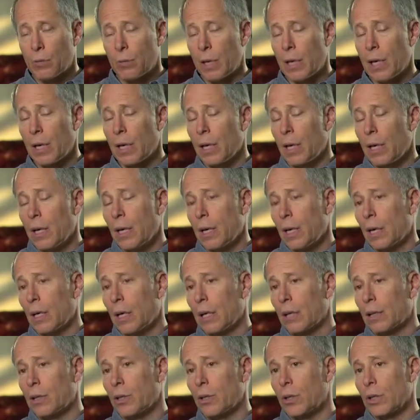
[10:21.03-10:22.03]
We
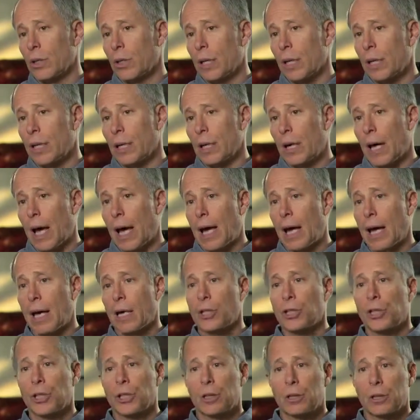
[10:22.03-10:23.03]
took the
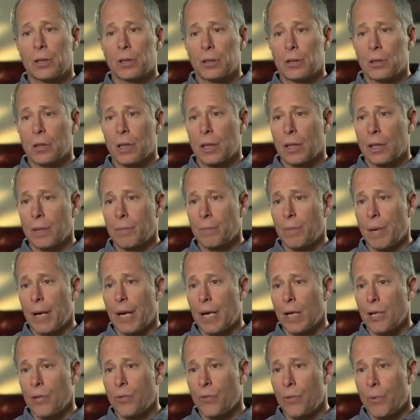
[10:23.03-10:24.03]
Haitian
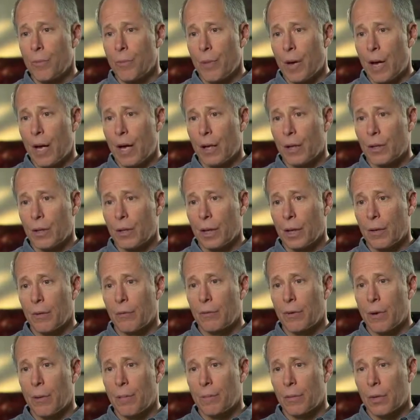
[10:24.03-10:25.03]
page from
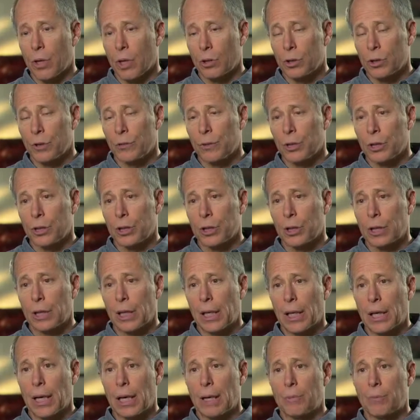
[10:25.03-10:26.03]
CultureVision
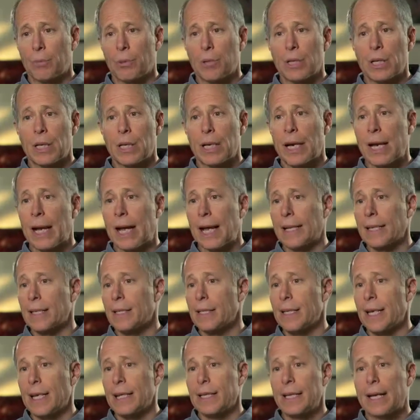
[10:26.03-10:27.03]
and printed it out and
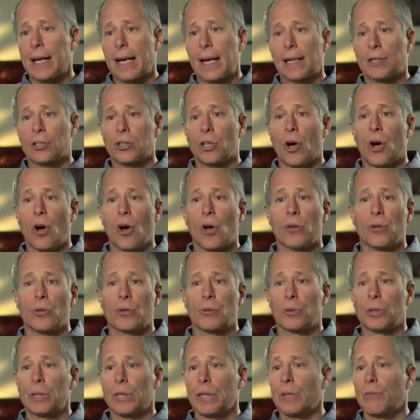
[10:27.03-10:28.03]
sent it out to all the
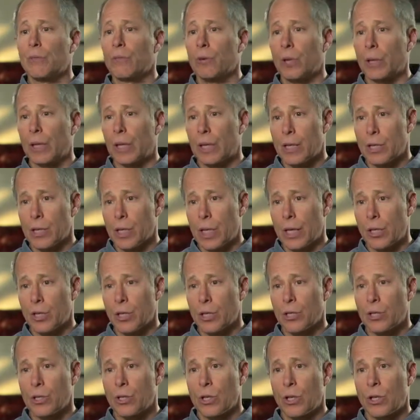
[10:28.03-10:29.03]
relief
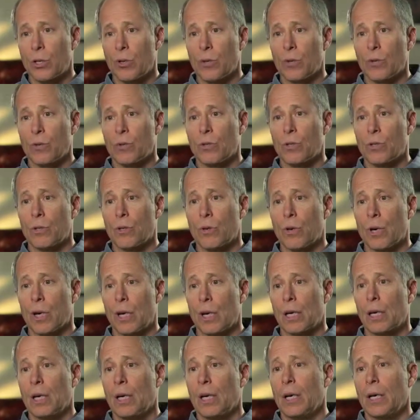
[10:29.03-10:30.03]
organizations to use
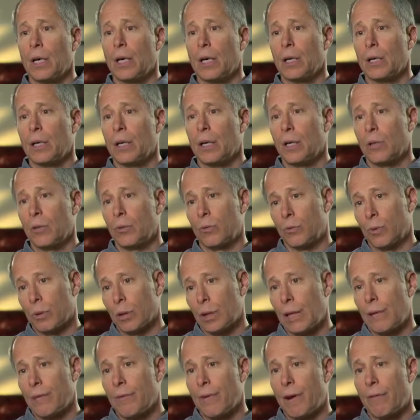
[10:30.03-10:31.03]
during the
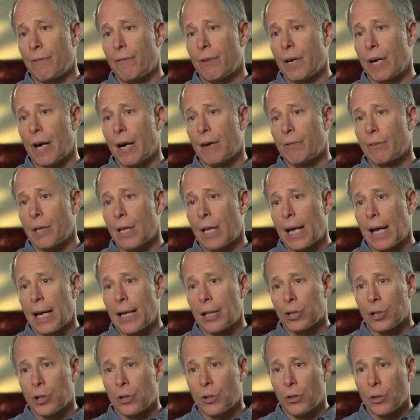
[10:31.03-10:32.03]
relief effort after the
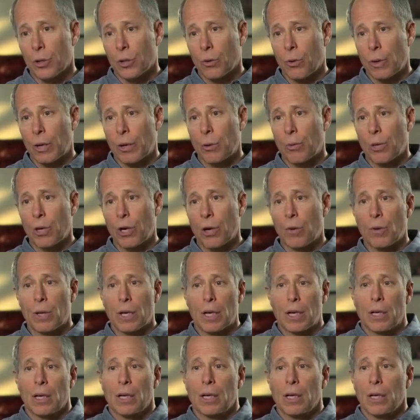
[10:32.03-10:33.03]
Haitian earthquake. We know
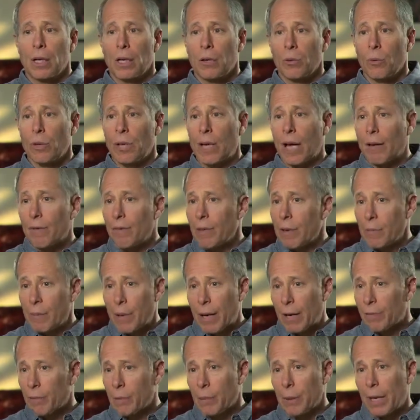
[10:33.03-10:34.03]
that we got
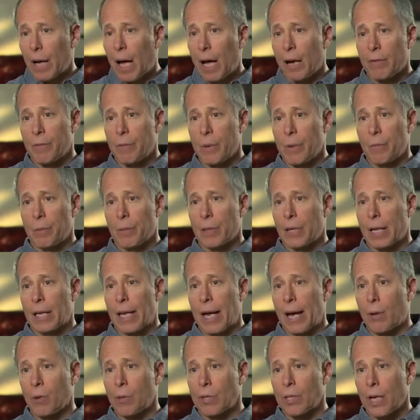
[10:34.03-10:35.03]
feedback from a lot of people that
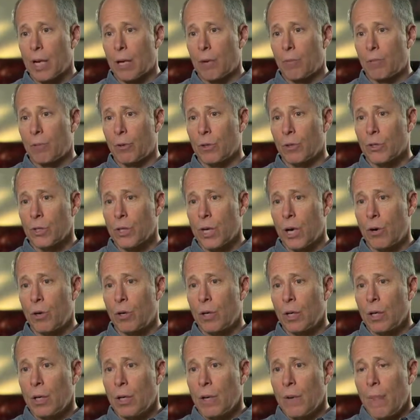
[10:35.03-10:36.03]
that was helpful. So
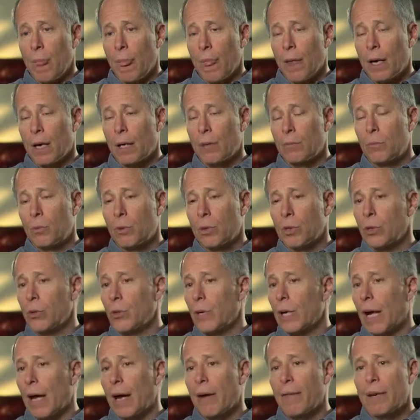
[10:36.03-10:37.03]
we're
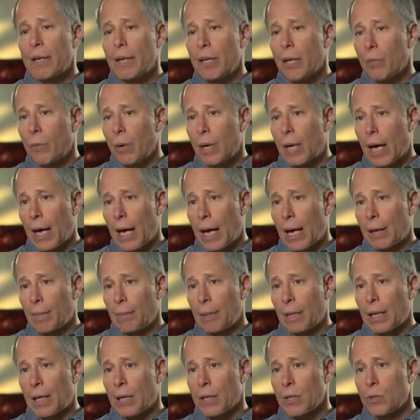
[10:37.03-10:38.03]
doing everything we can
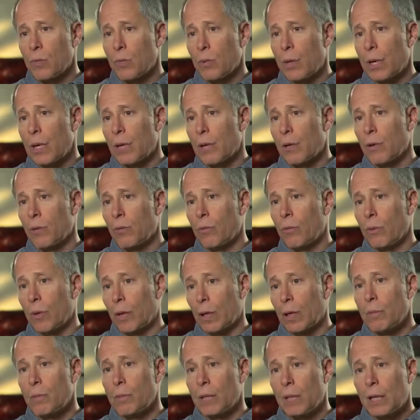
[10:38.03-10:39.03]
because we
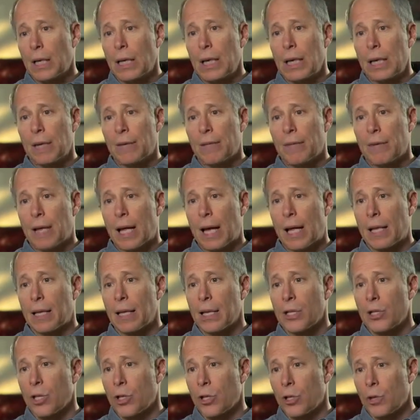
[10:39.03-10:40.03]
really believe that
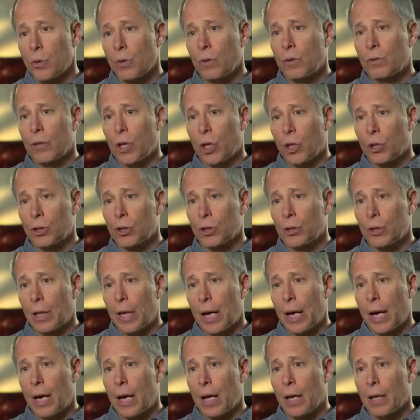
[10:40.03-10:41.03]
this issue of culture and
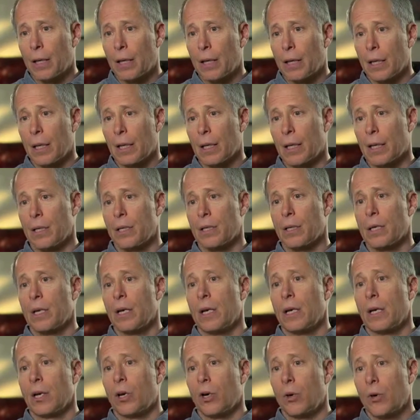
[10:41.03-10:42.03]
health is
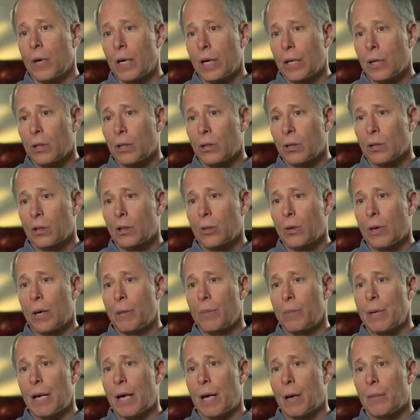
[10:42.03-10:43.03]
critical to our
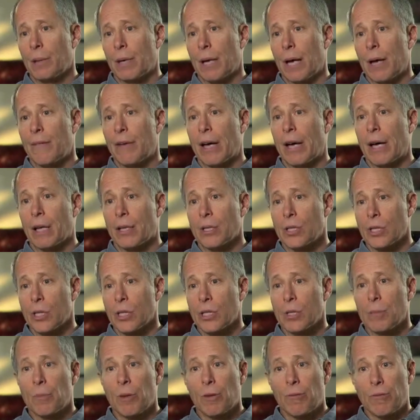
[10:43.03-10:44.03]
being able to have a health
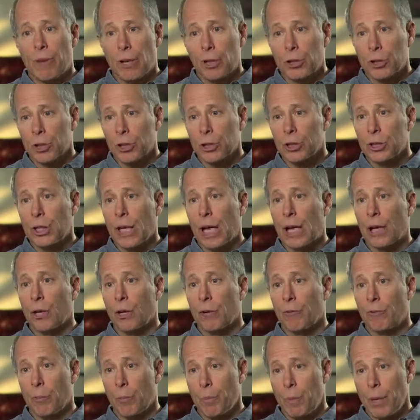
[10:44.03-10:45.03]
system that functions not
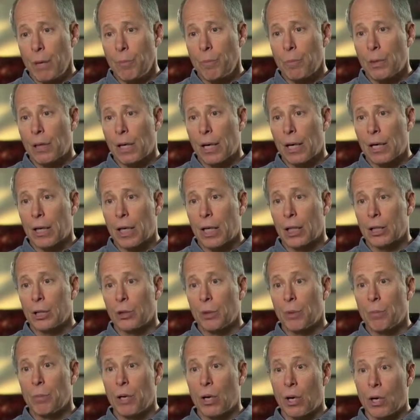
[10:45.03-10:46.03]
only for people in our
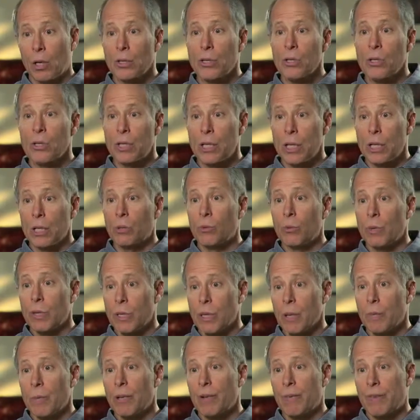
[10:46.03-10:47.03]
country, but also deal with
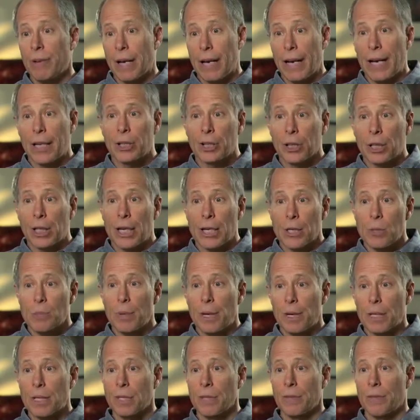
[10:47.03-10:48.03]
some of the financial
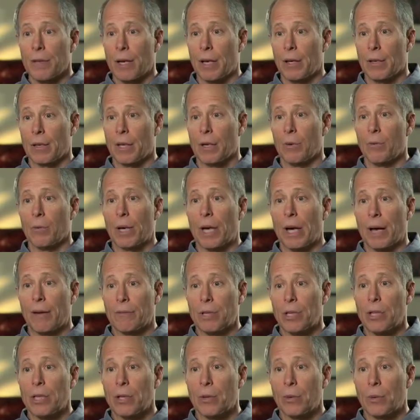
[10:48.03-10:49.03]
aspects of health that we have
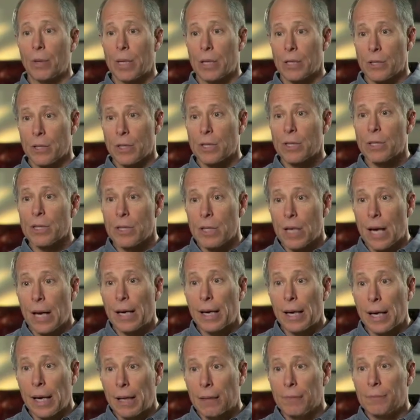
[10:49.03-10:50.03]
to deal with as a
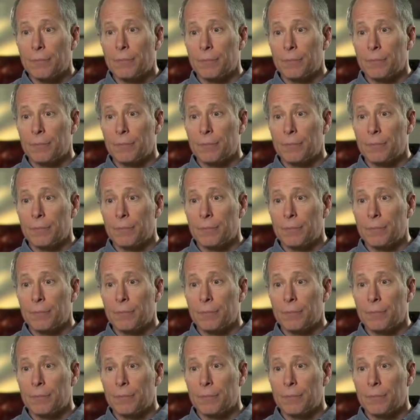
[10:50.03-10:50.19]
society.